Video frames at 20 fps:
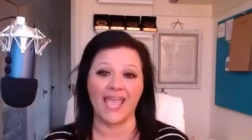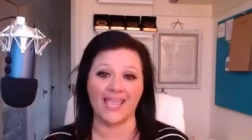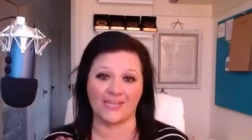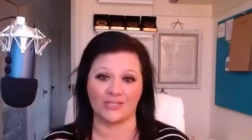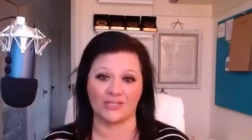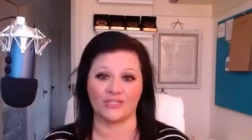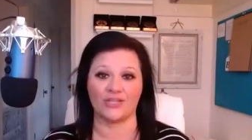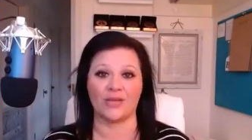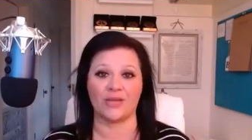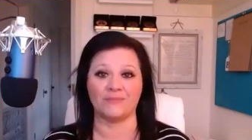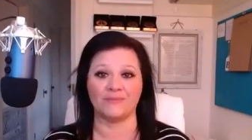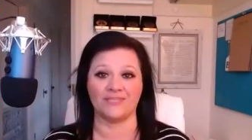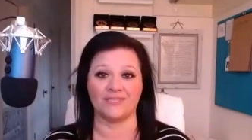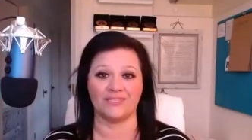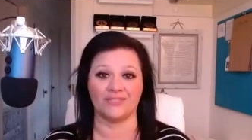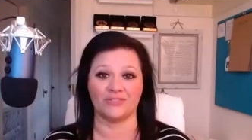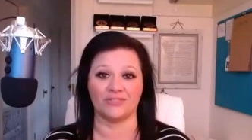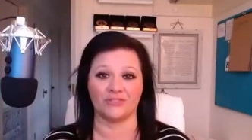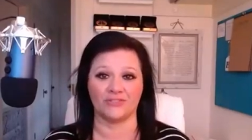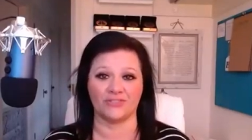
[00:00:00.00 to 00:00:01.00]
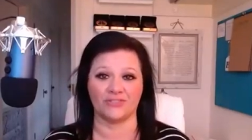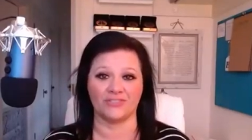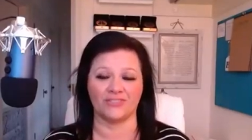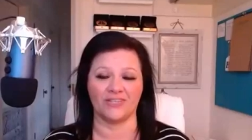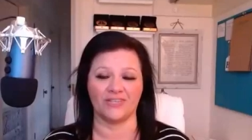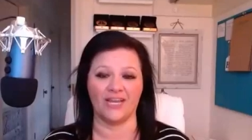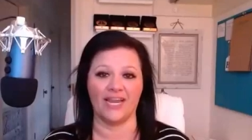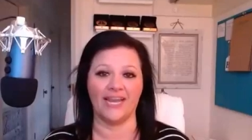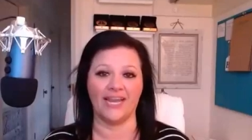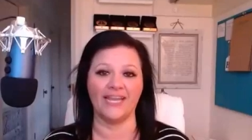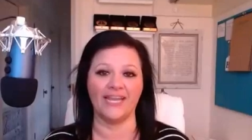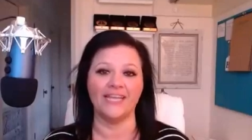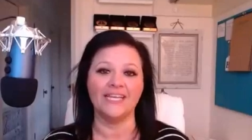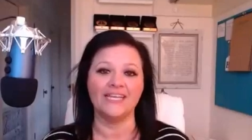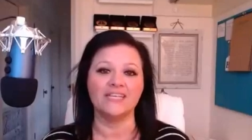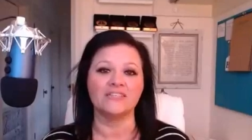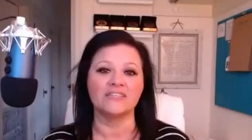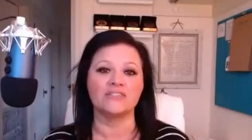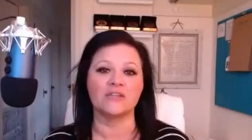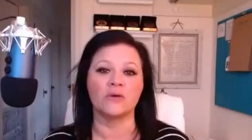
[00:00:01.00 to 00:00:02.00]
and job seekers. All right.
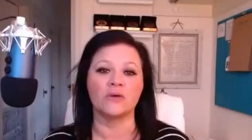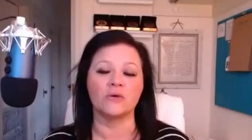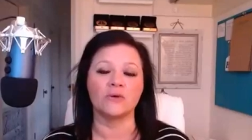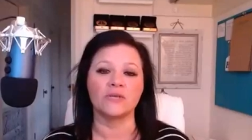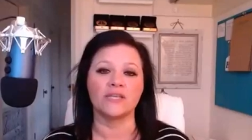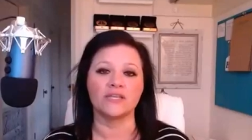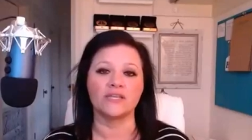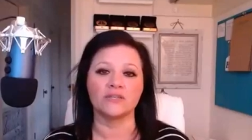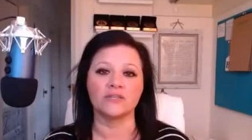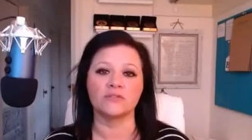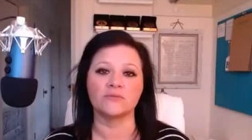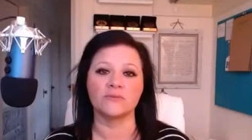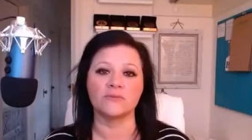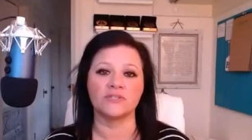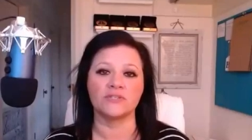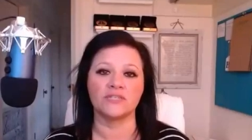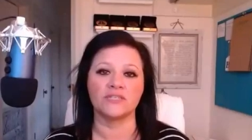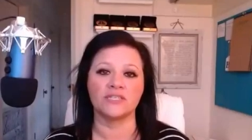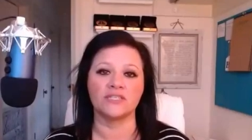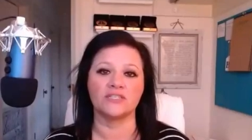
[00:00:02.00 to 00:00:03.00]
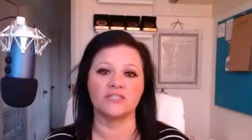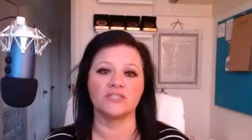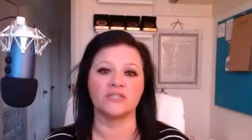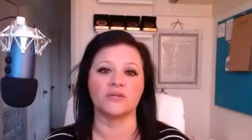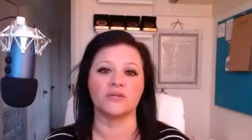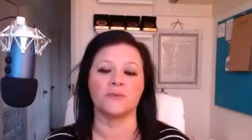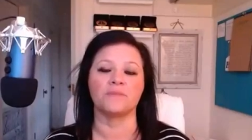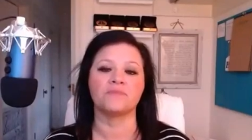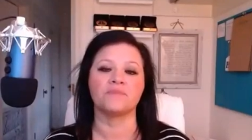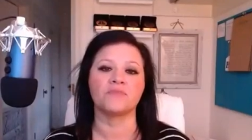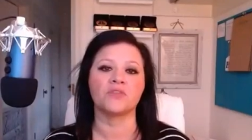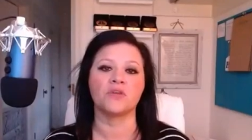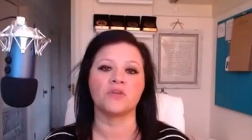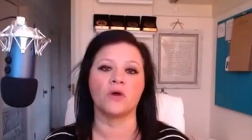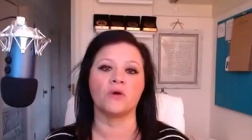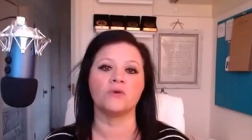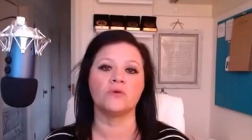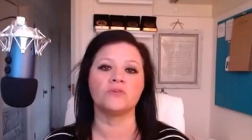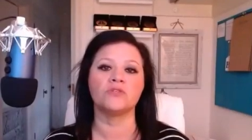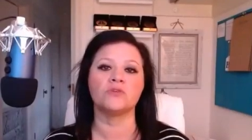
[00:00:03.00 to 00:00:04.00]
So here's what you need to do
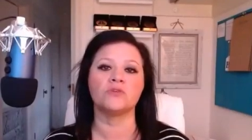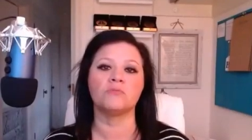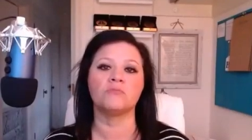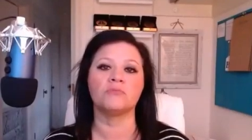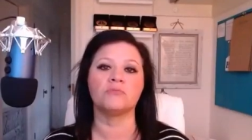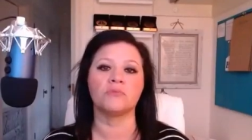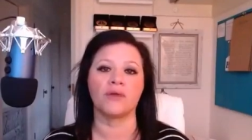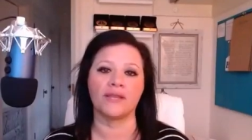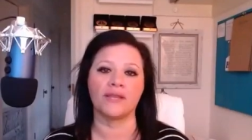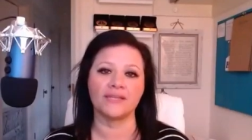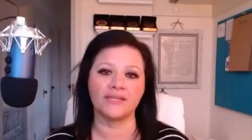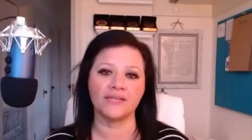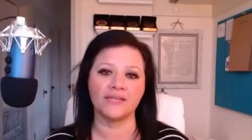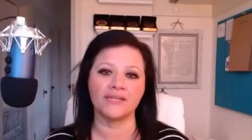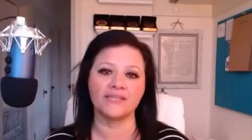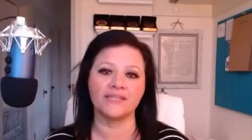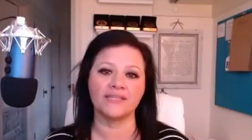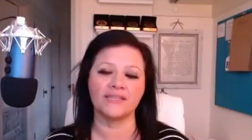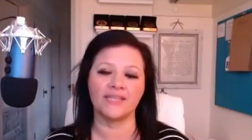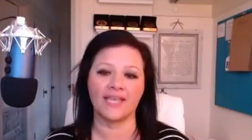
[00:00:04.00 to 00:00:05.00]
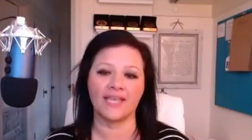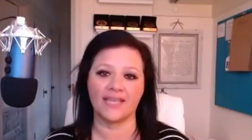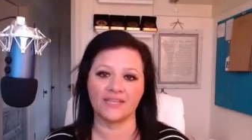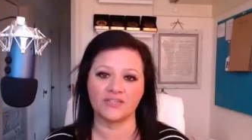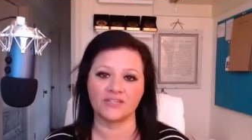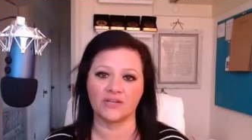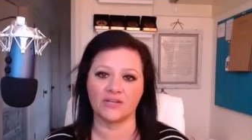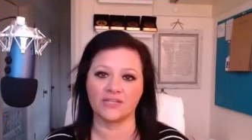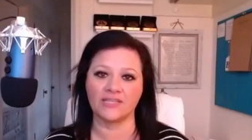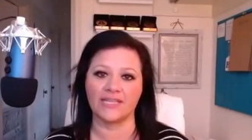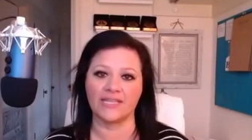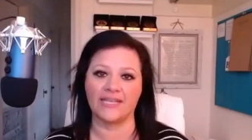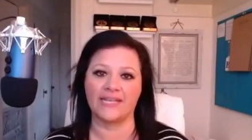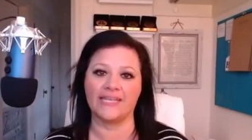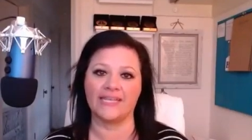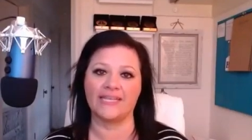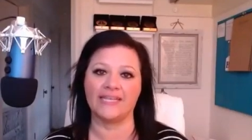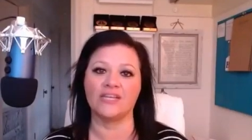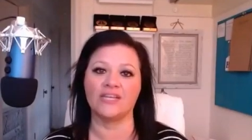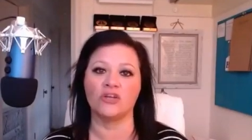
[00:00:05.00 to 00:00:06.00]
go to Brenda, the HR
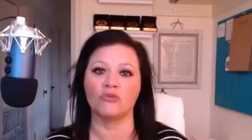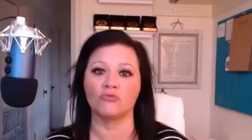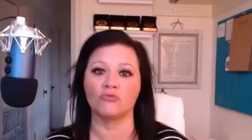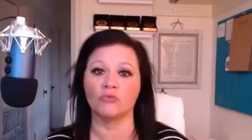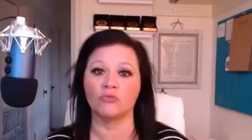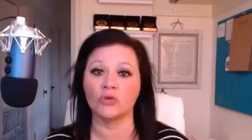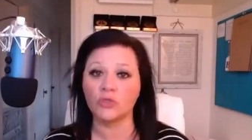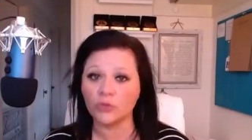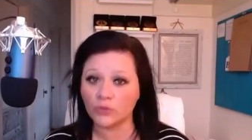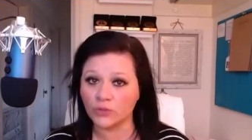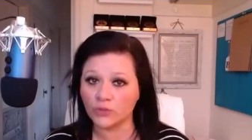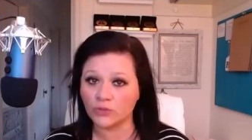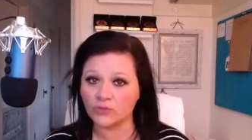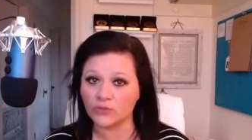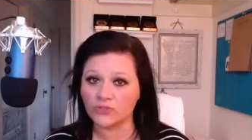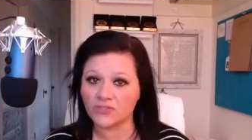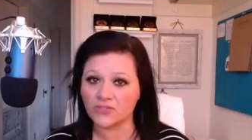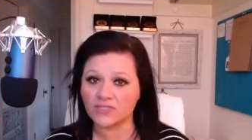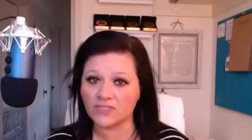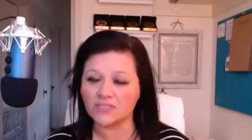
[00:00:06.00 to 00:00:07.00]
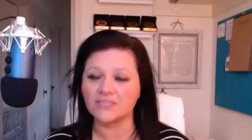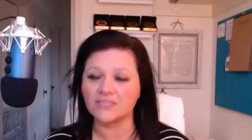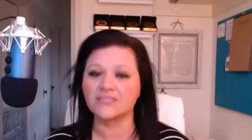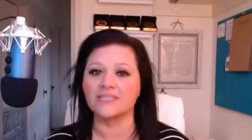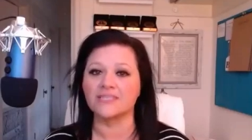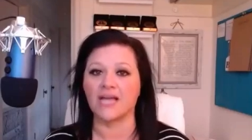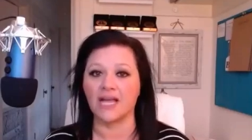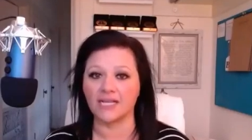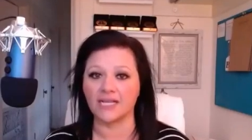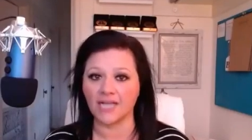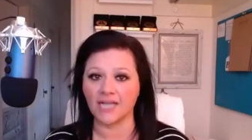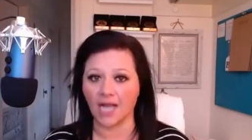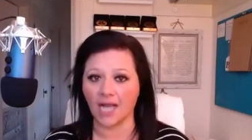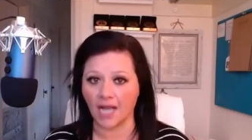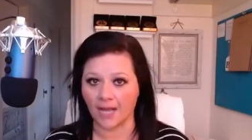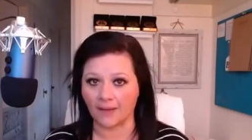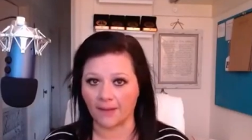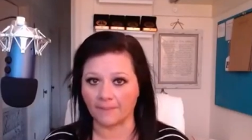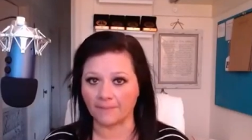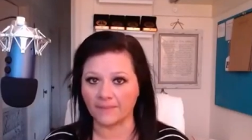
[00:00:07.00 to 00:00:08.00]
lady,
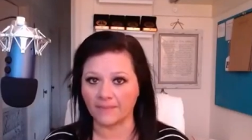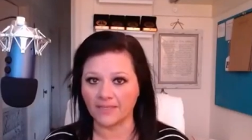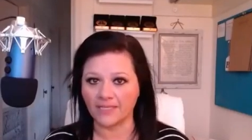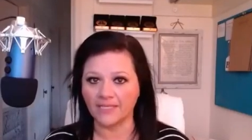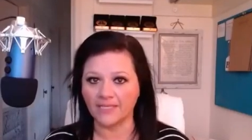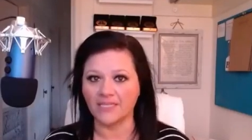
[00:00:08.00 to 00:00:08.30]
recruits.com,